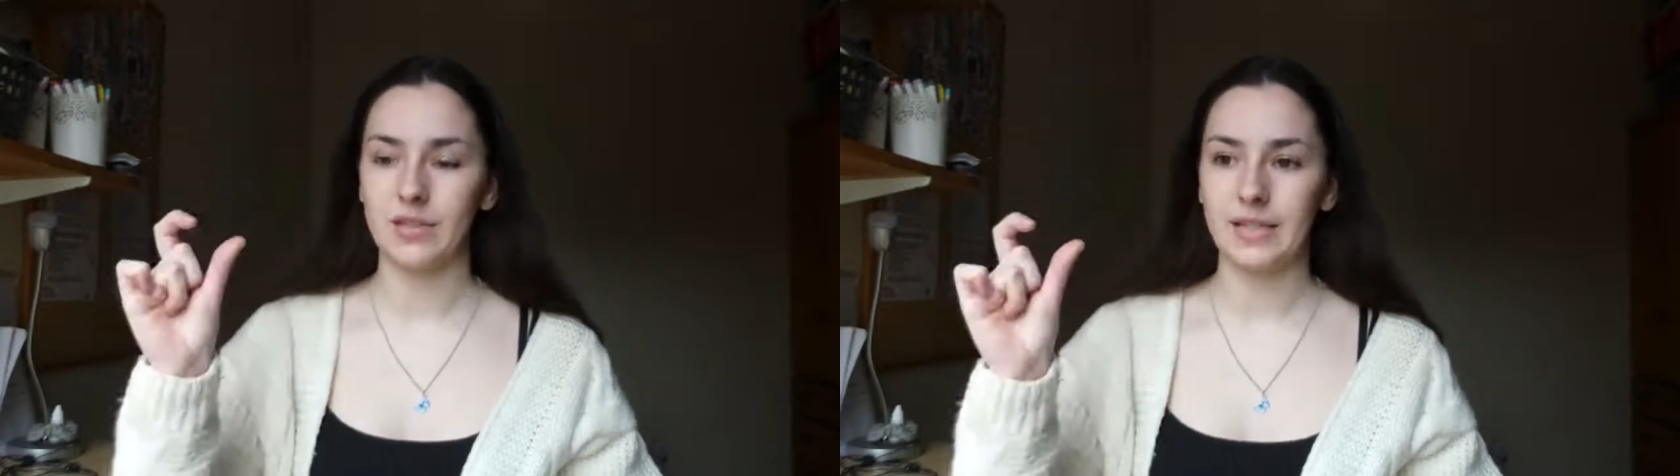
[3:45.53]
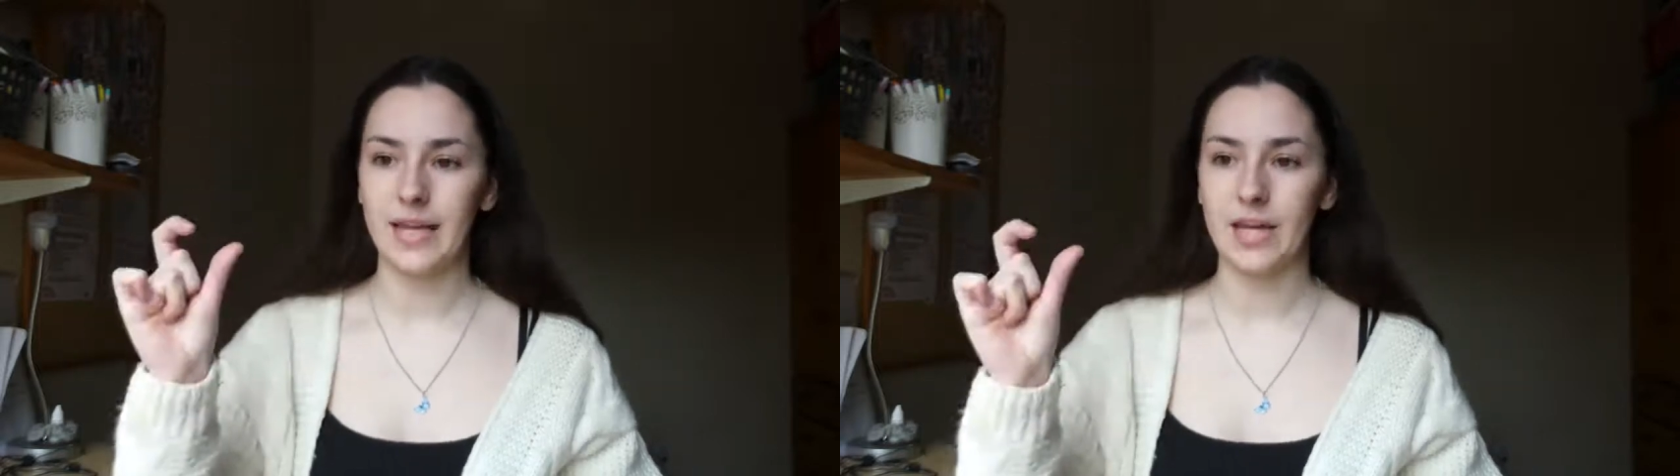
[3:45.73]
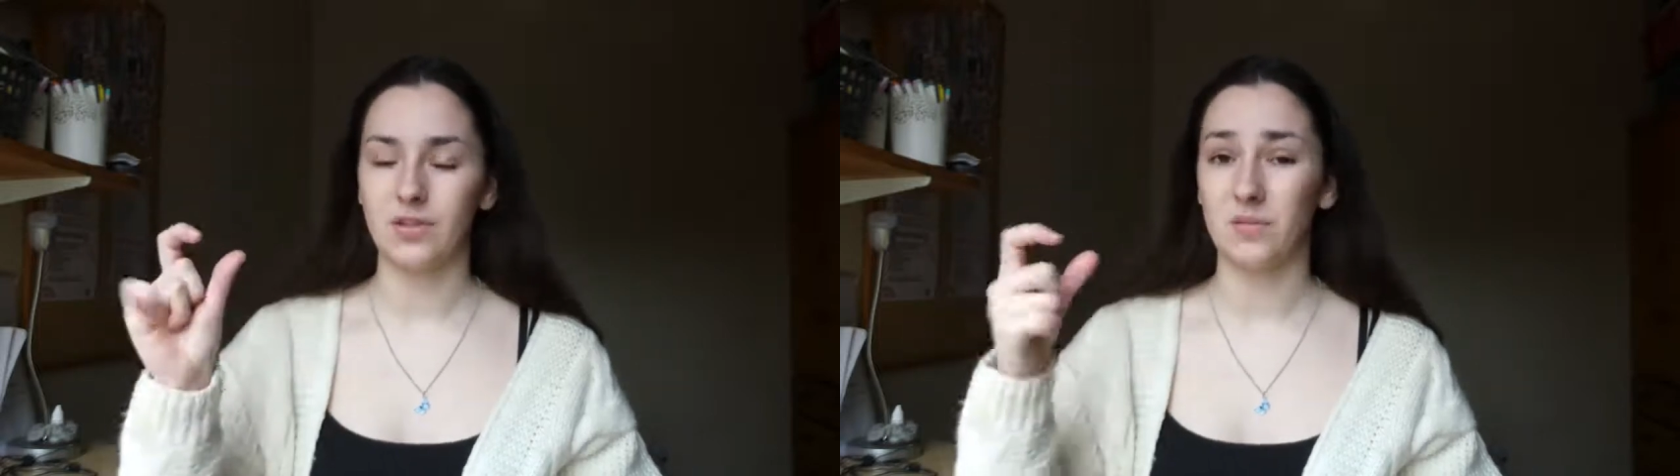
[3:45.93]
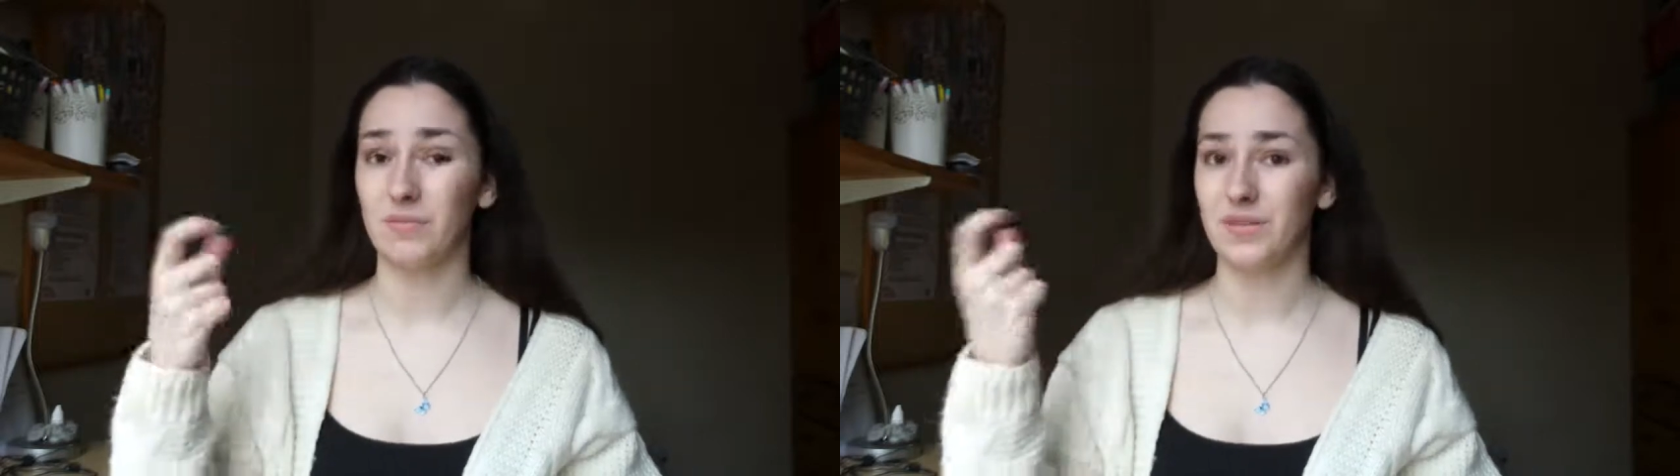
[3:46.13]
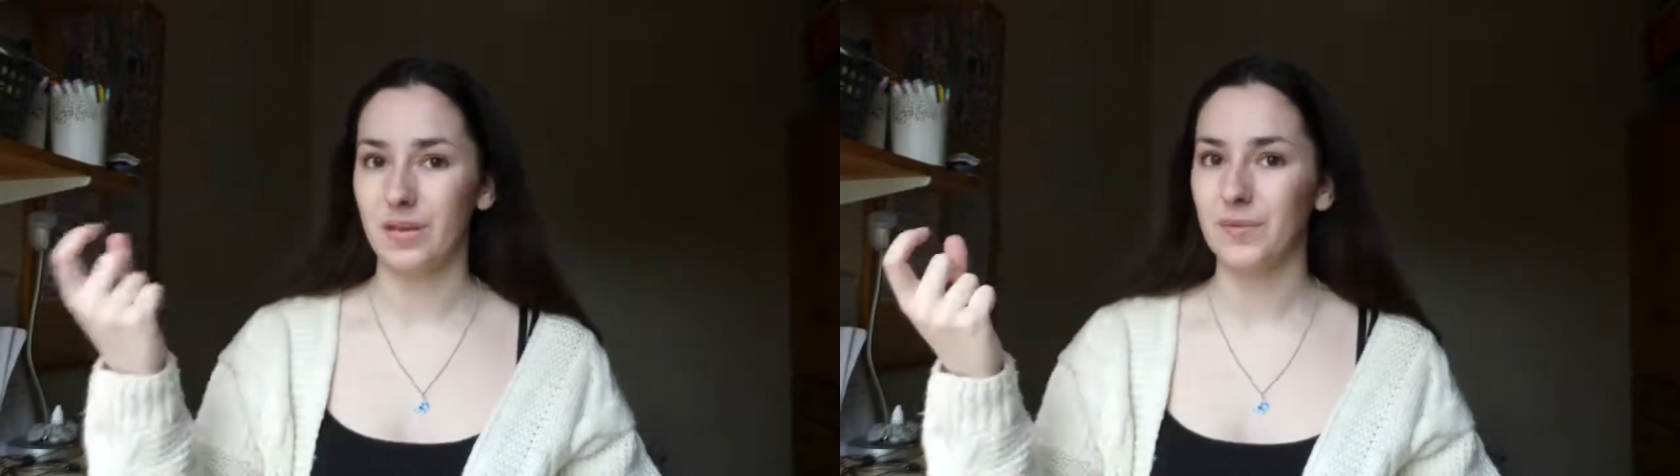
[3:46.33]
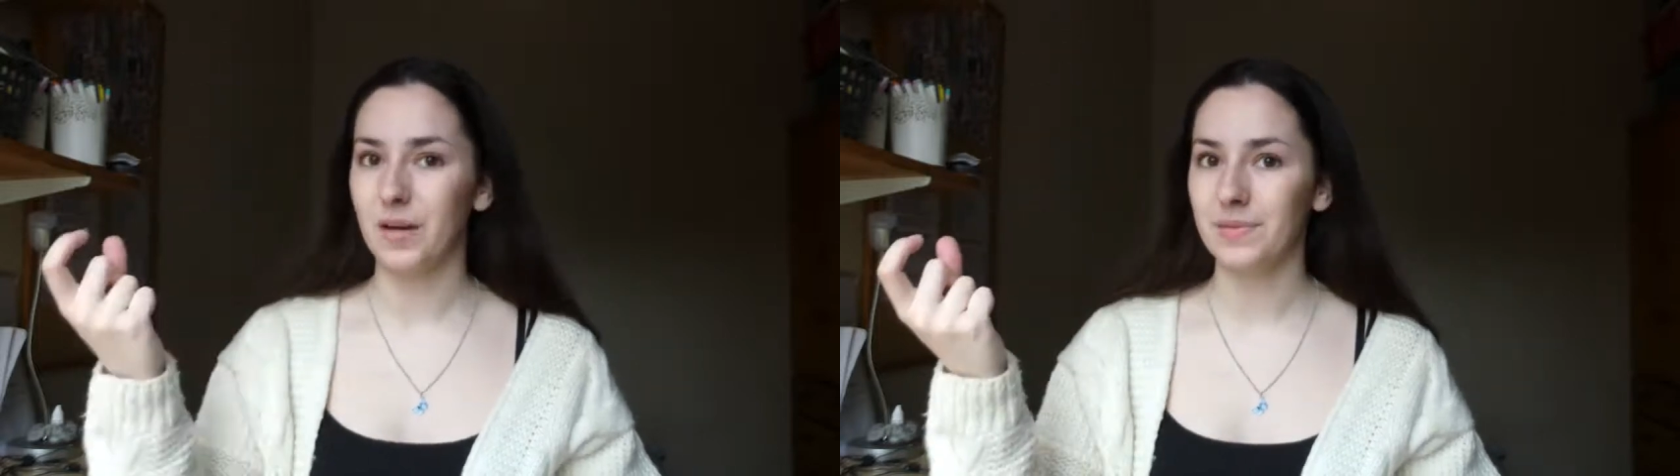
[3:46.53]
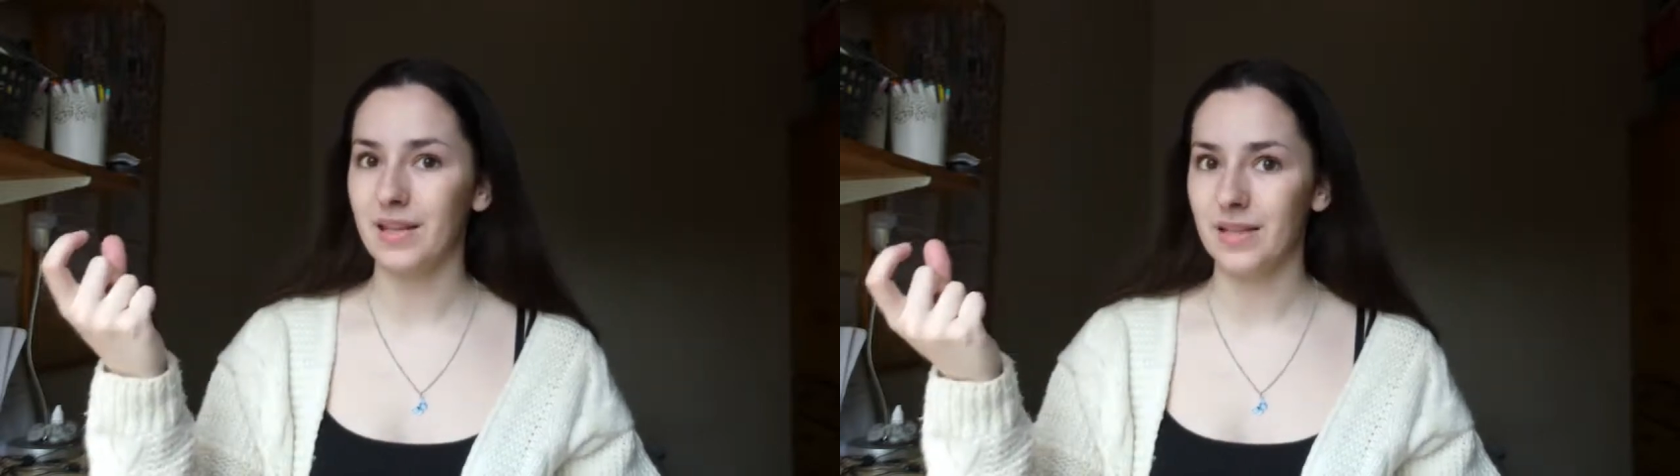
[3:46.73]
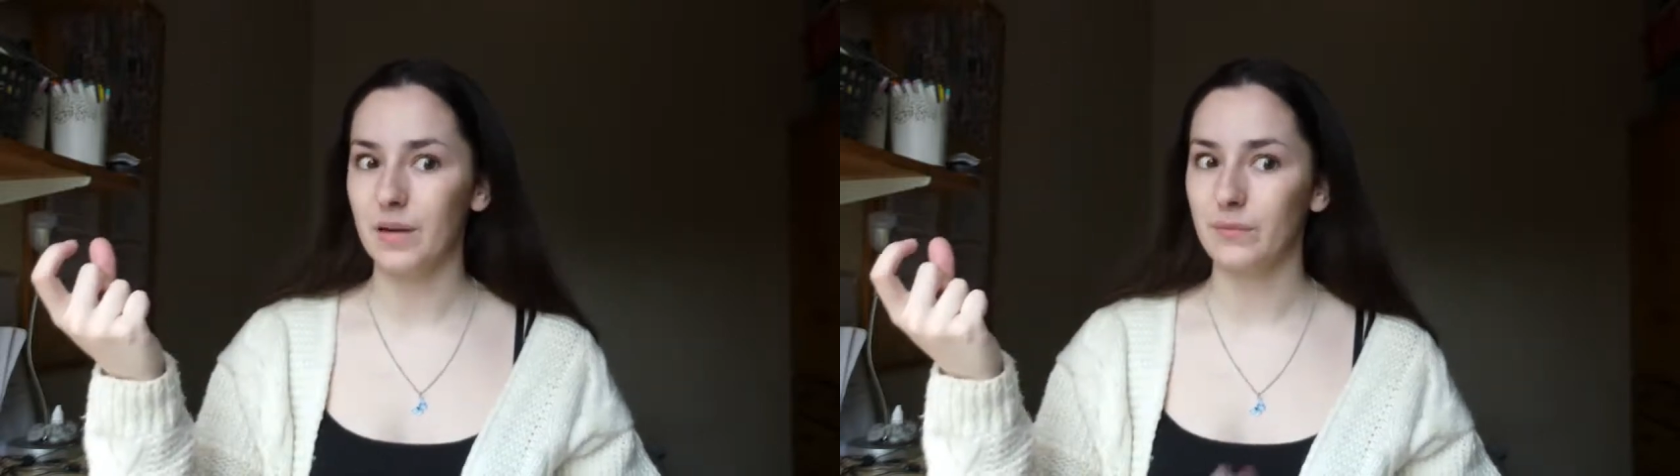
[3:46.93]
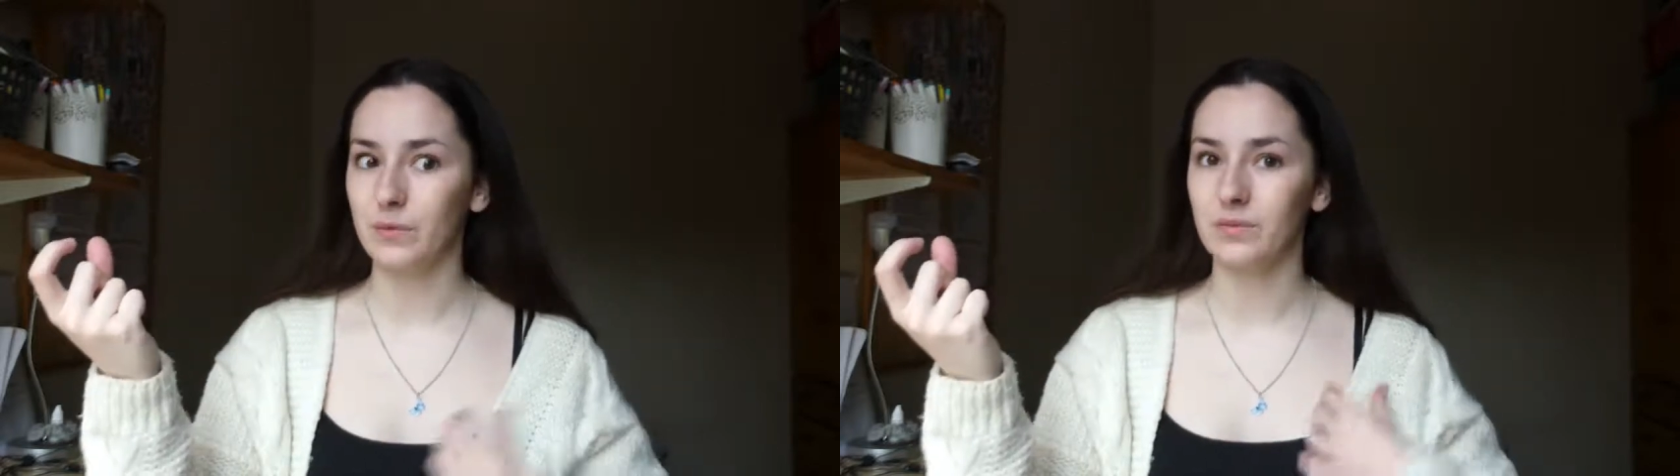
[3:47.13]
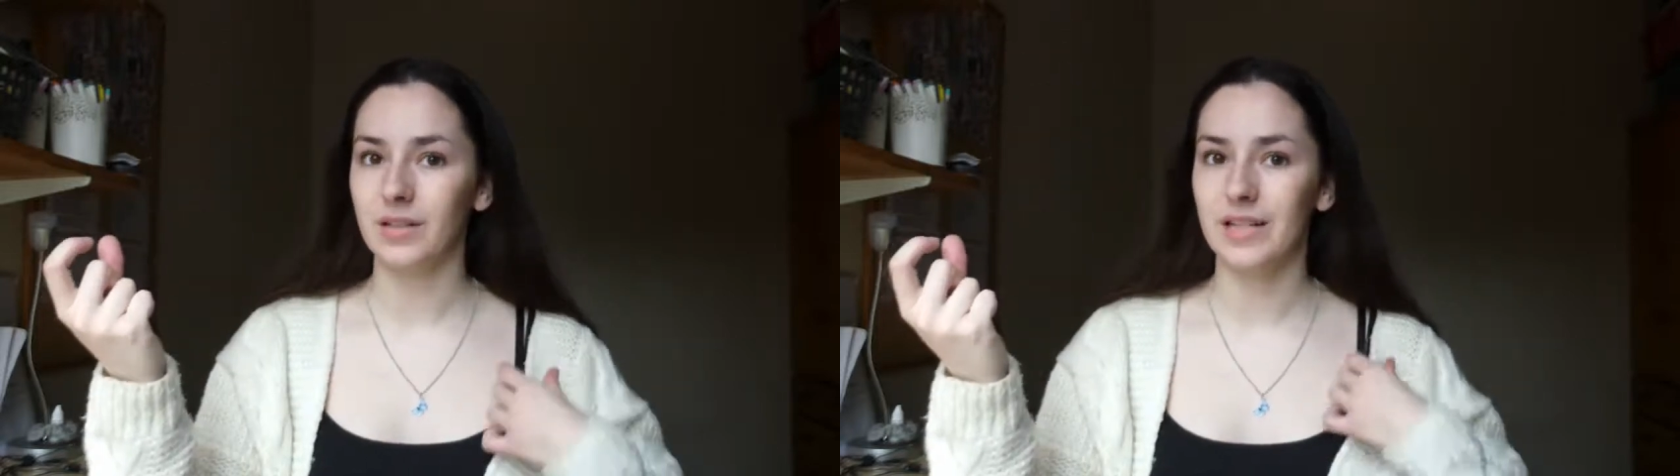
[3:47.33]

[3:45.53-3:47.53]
citation, sometimes that's helpful.